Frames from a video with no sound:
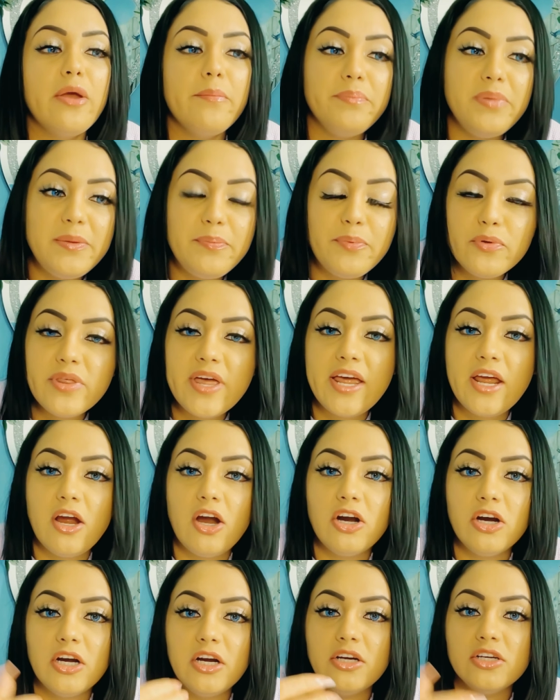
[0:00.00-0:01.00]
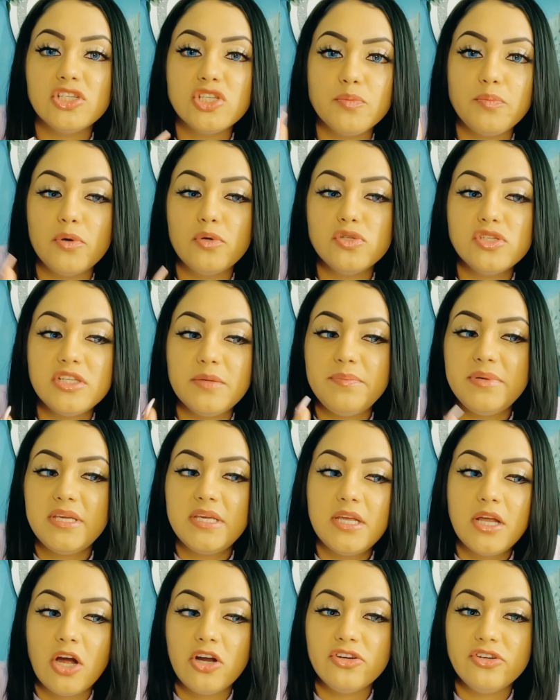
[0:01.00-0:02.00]
people that are supposed to
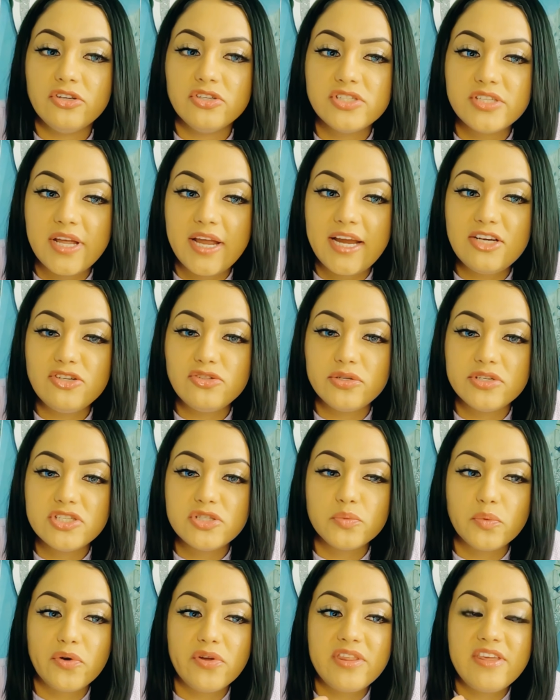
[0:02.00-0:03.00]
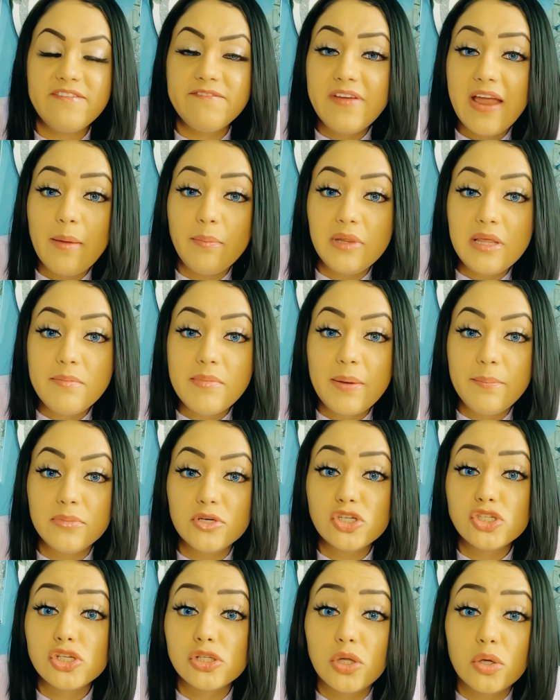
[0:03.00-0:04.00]
be on your side, trustworthy, family
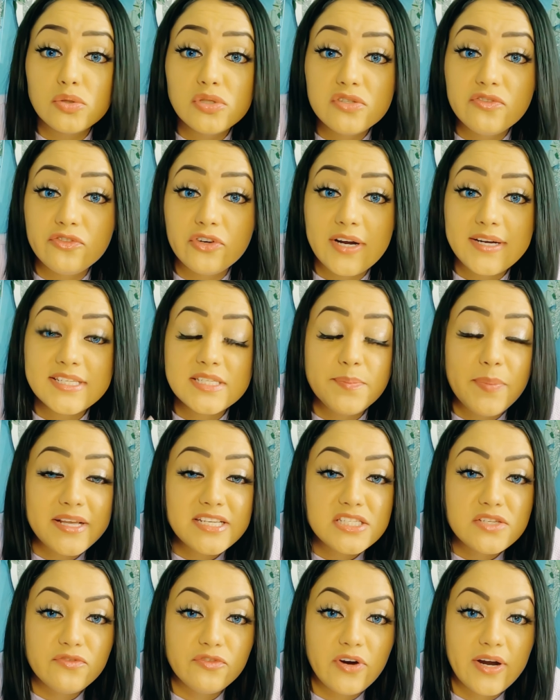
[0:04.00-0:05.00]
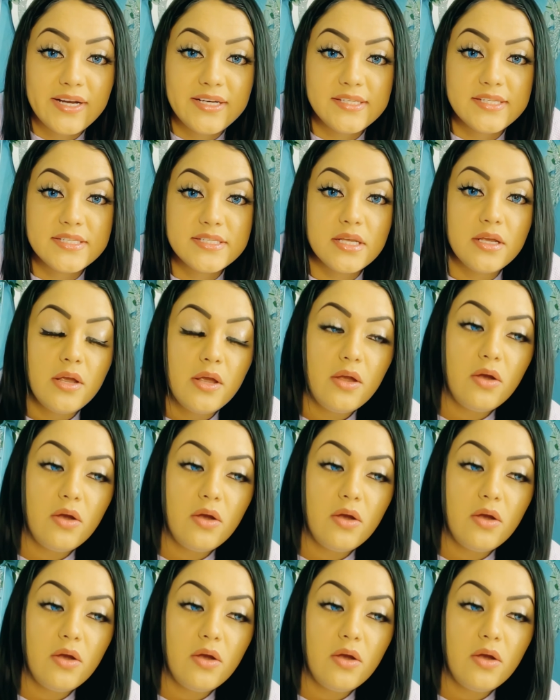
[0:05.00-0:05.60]
members, close friends, best friends,